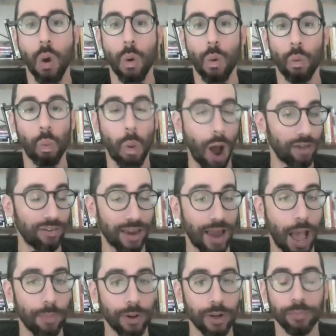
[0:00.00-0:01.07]
Why is that
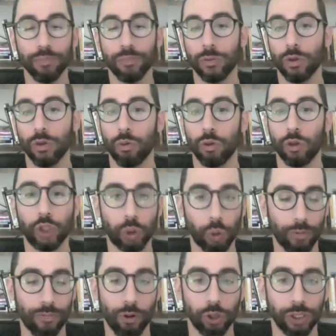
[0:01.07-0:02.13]
happening? Well, the short
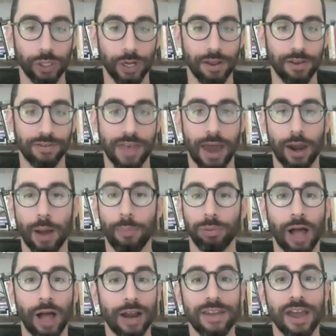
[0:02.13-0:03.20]
version is that a
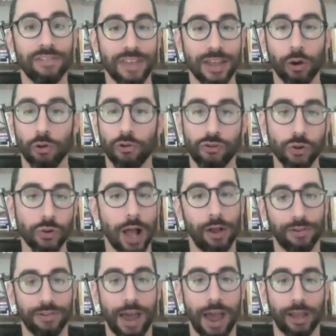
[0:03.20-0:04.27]
blind test taker sued
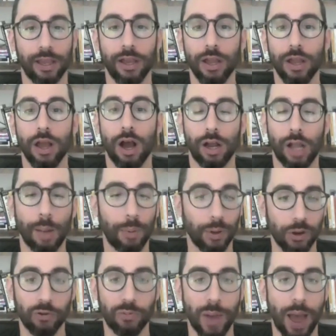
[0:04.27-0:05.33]
LSAC a couple of
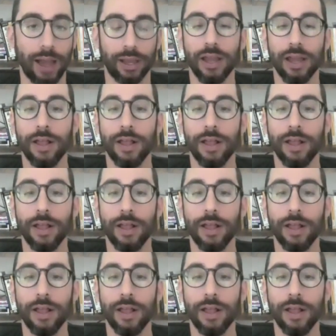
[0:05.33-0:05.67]
years back,